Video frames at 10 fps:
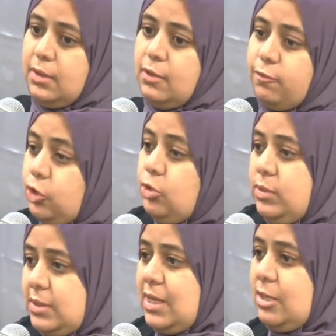For you
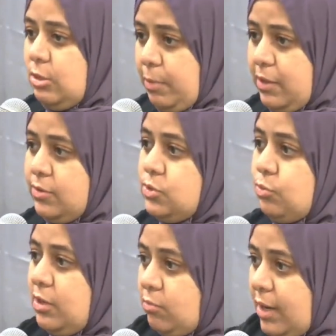to take the pills
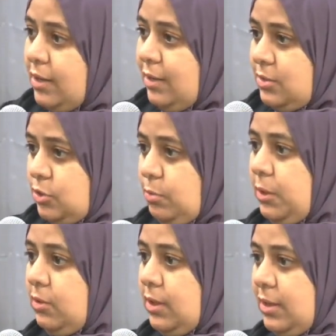where it regulates your
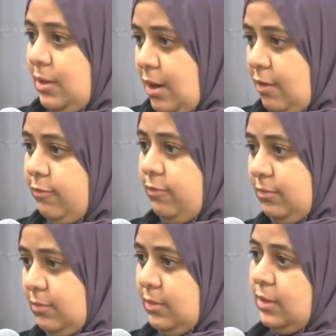period enough,
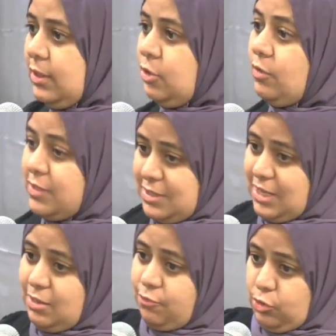you have to
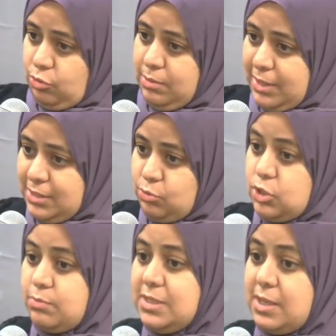take them for 3 months,
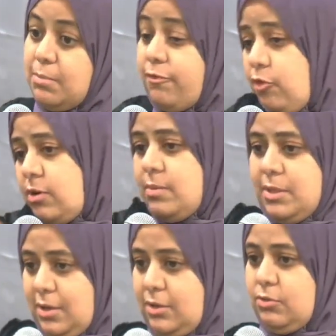which means that before
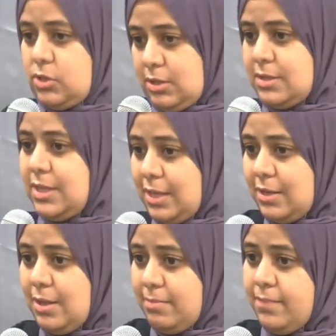Ramadan, you started
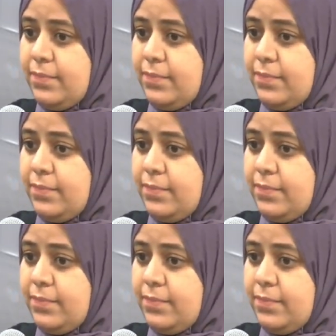taking them.